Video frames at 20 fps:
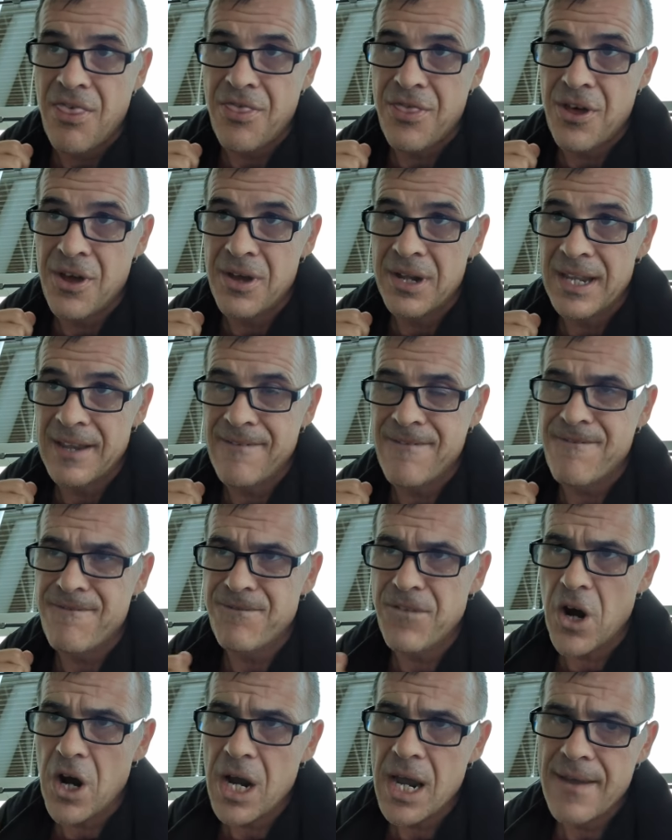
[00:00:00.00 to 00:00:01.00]

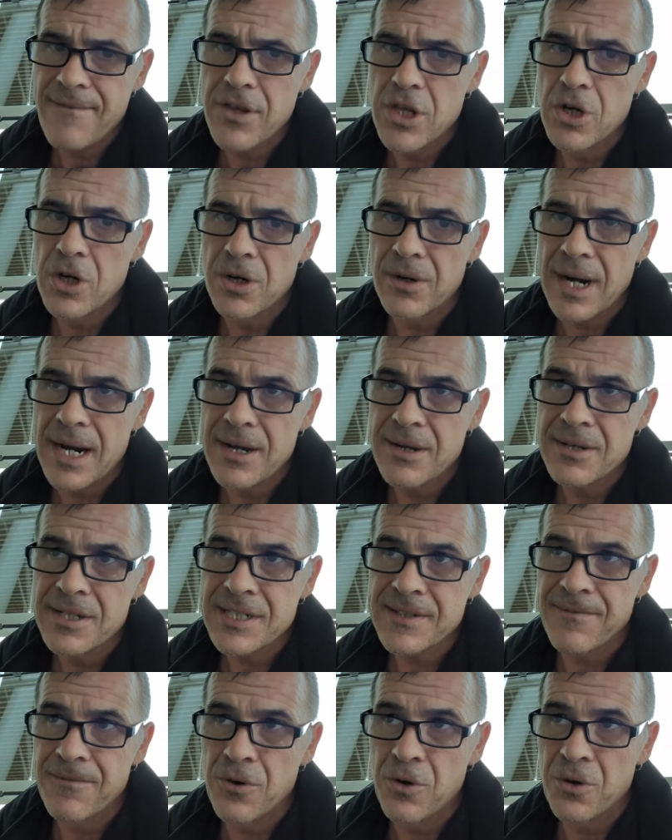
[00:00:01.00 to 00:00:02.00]
thirty-five
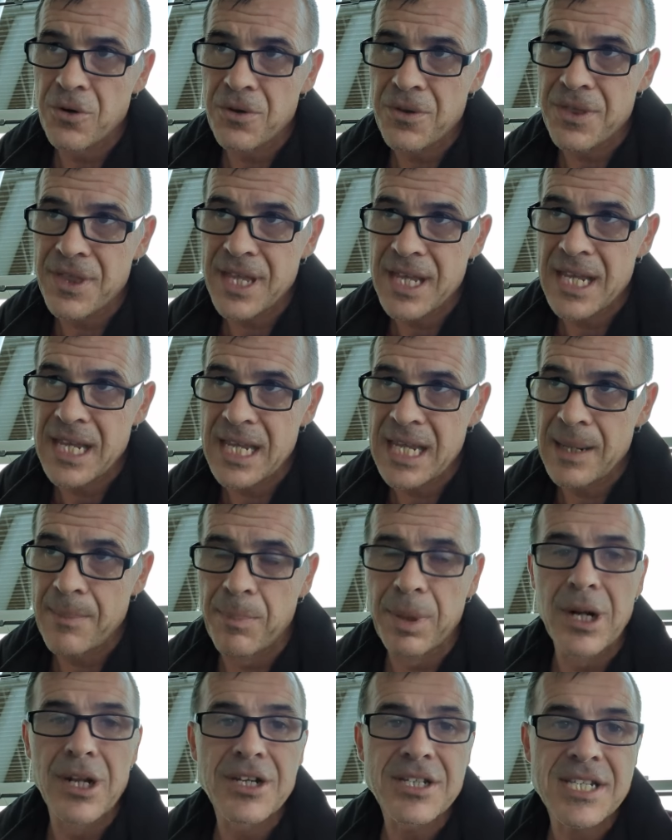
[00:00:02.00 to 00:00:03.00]
euros for the
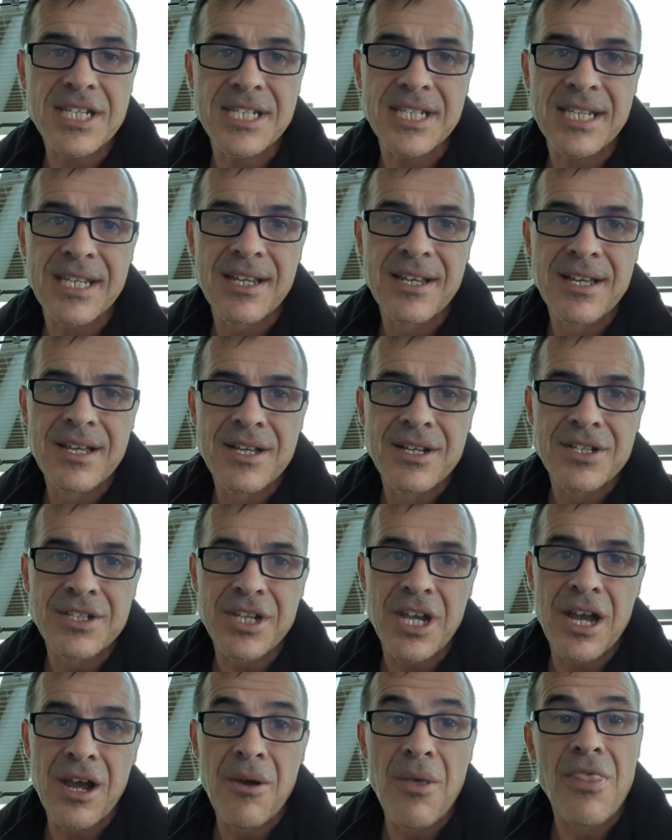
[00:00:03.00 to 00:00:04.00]
plus,
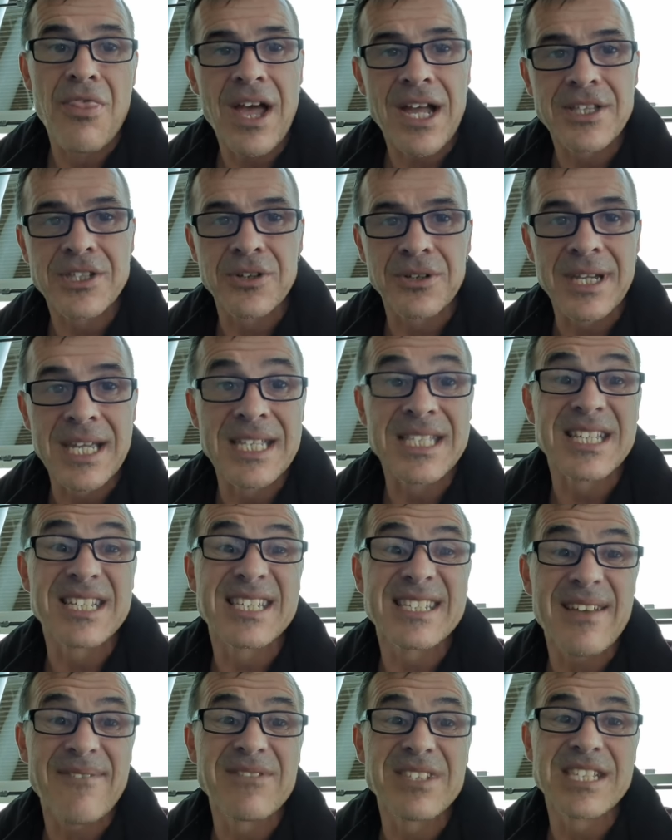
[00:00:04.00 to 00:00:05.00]
so that took it to
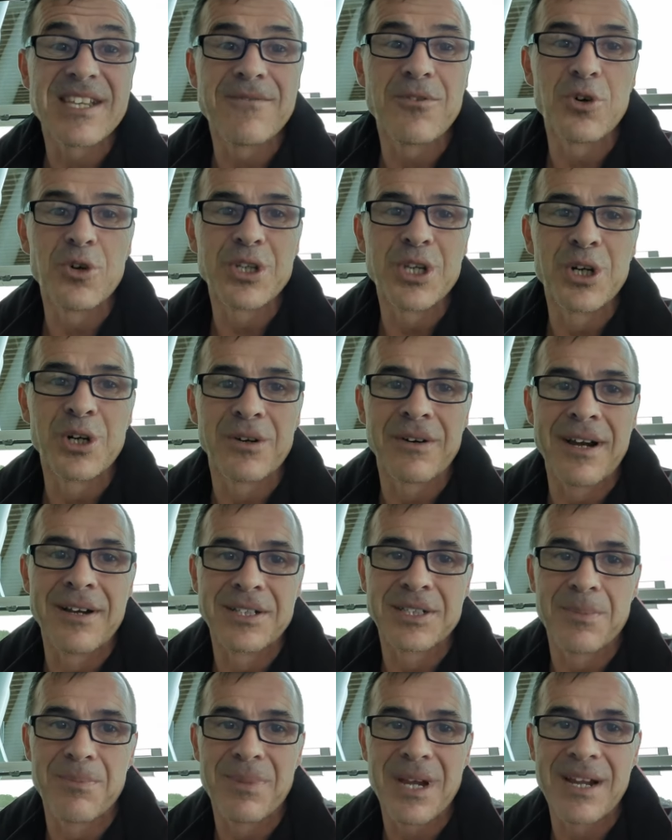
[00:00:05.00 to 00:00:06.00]
seventy-four
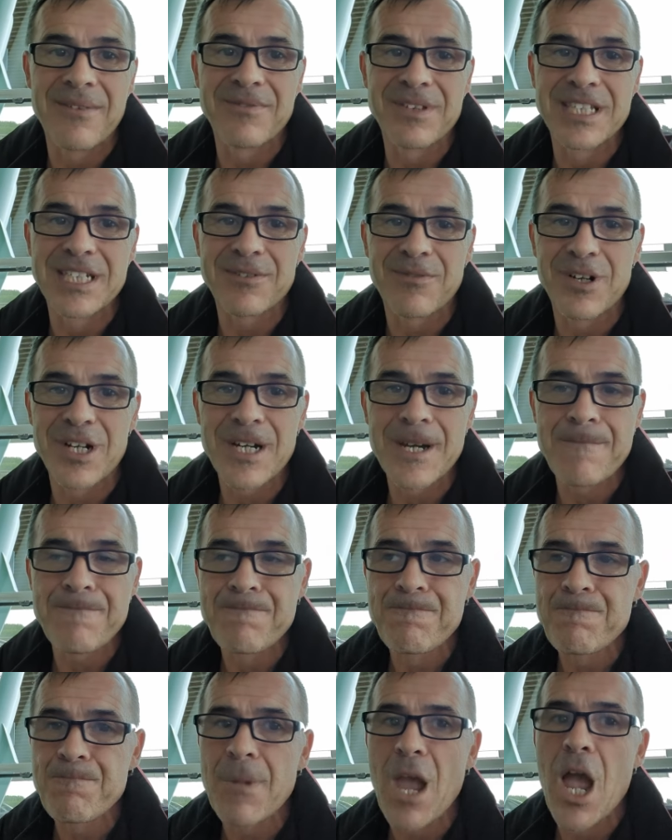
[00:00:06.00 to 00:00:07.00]
euros in paying for this flight.
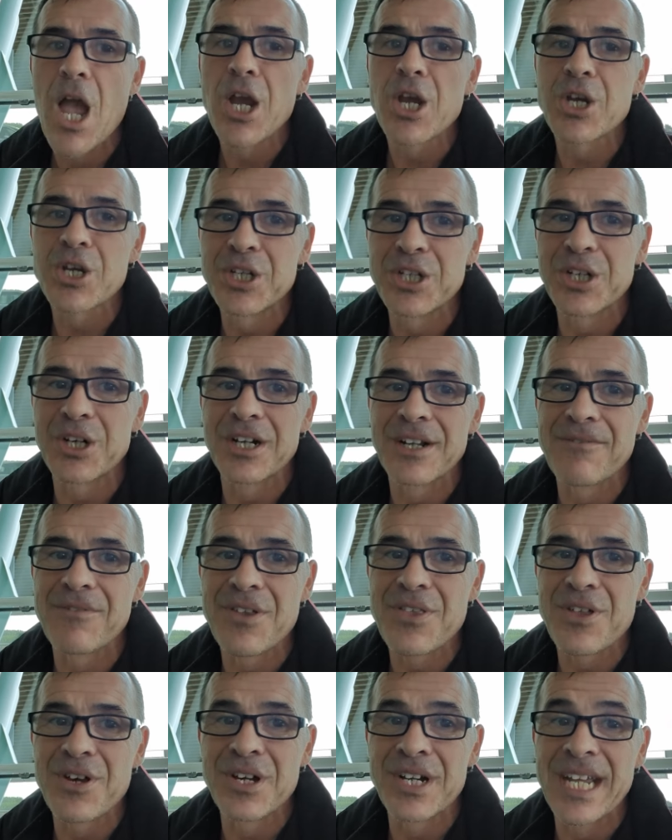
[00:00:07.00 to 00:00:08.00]
Could have got it for
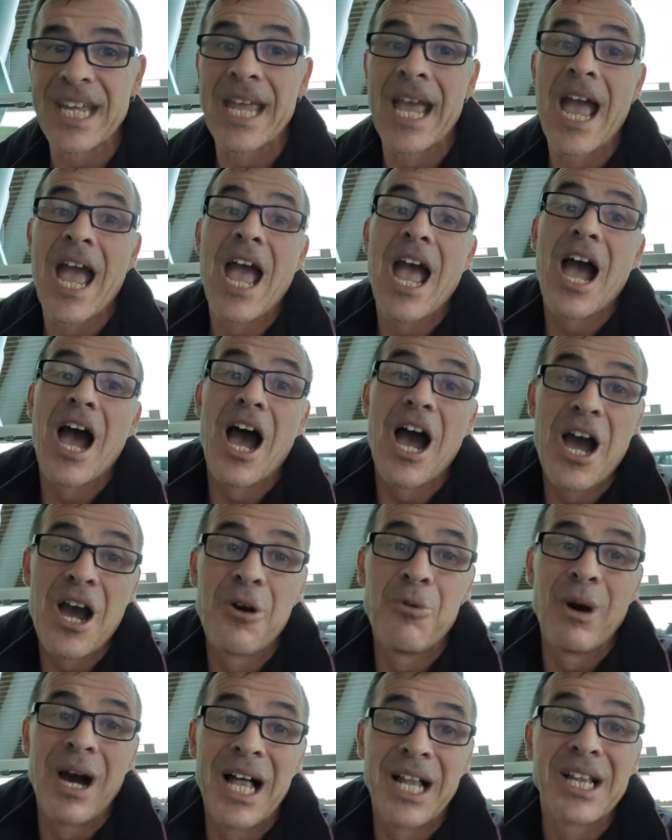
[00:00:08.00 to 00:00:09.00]
thirty. Oh
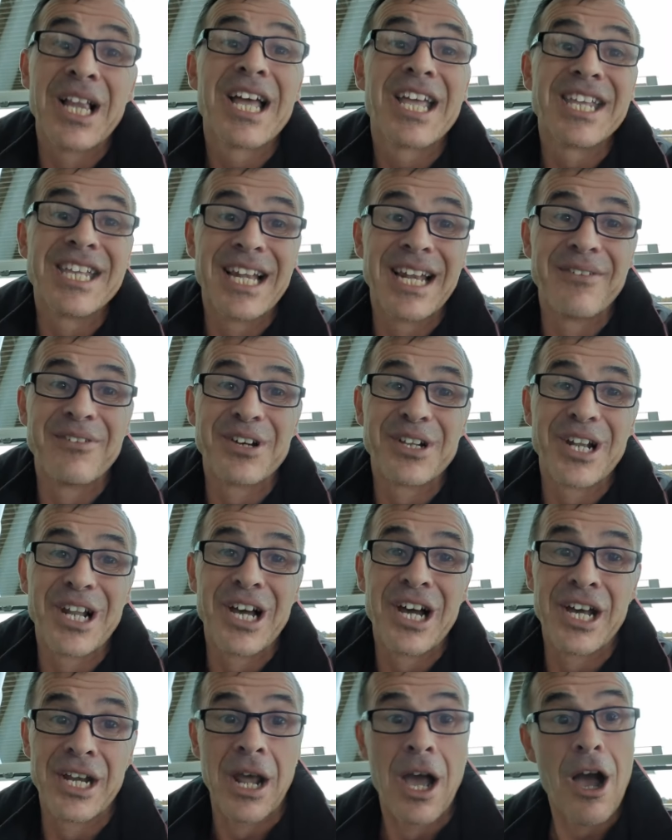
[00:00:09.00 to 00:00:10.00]
well, you live and
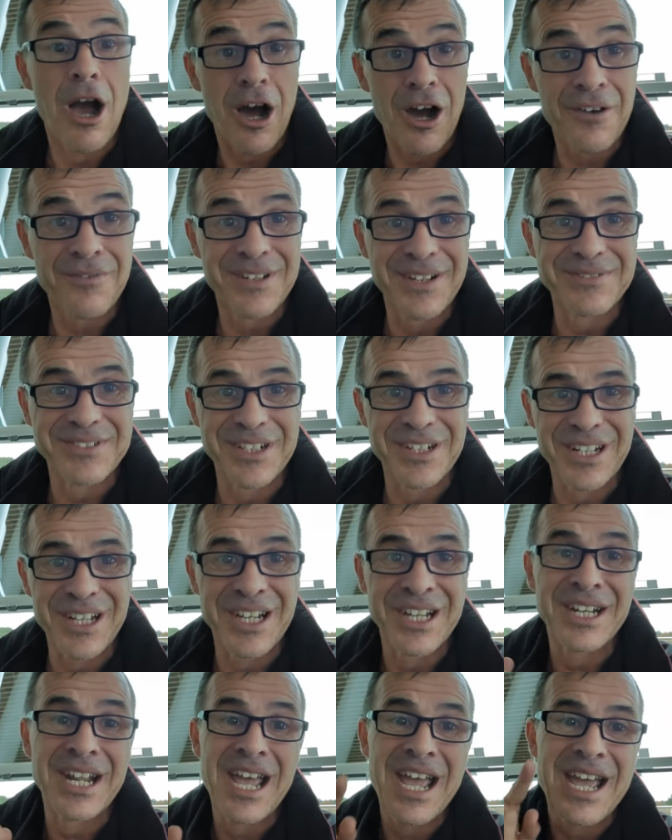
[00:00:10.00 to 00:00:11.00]
learn. I've lived and
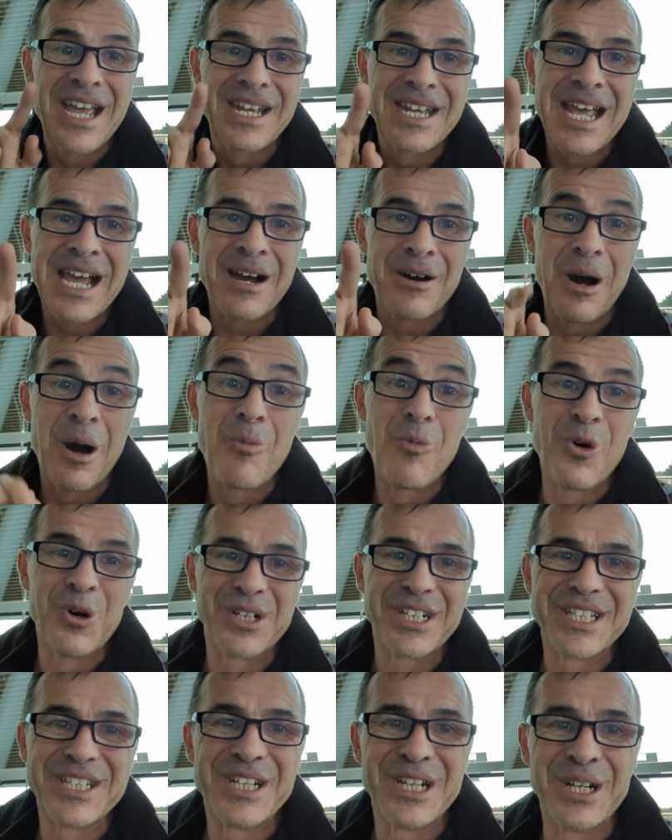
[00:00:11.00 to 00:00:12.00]
learned. Now I'm
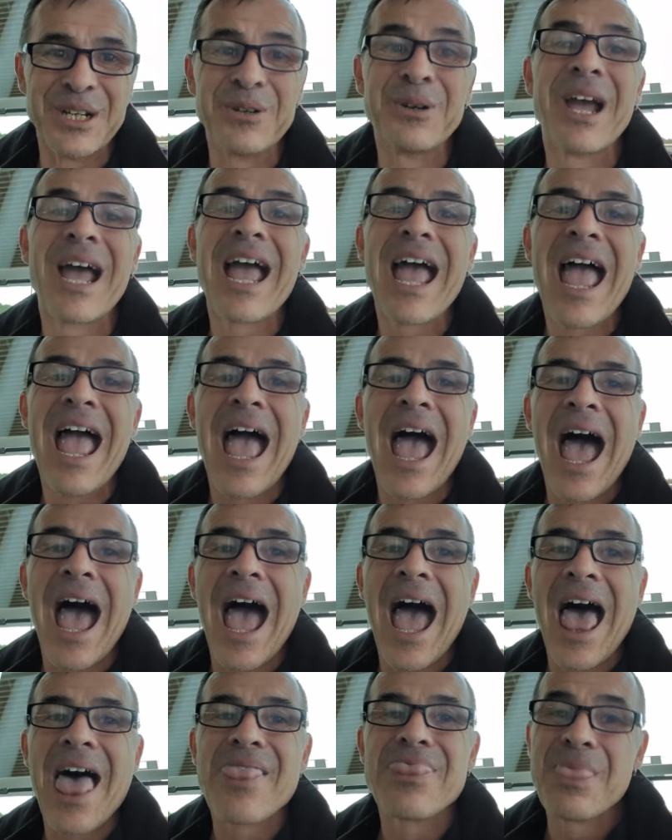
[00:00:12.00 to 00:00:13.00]
warning you,
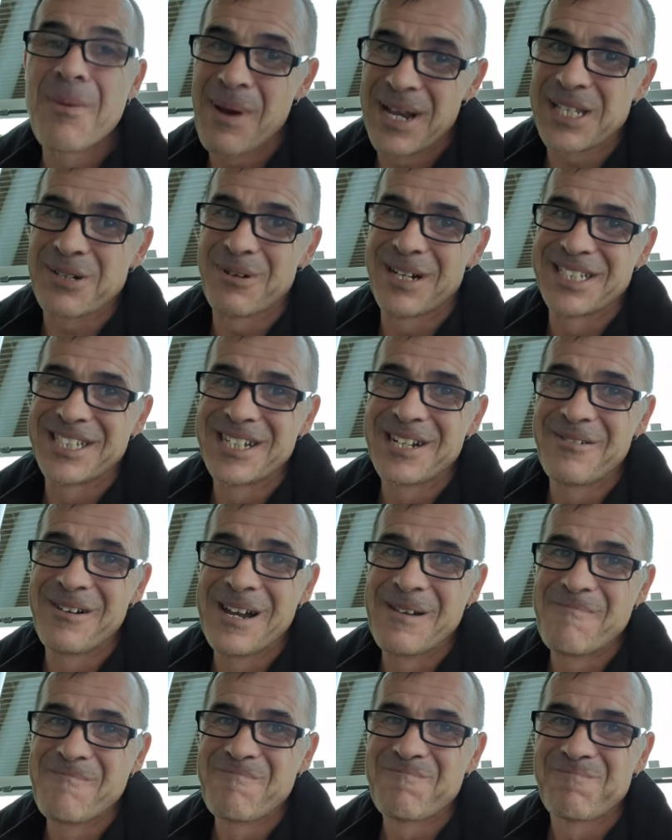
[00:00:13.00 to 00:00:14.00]
the best way to do it.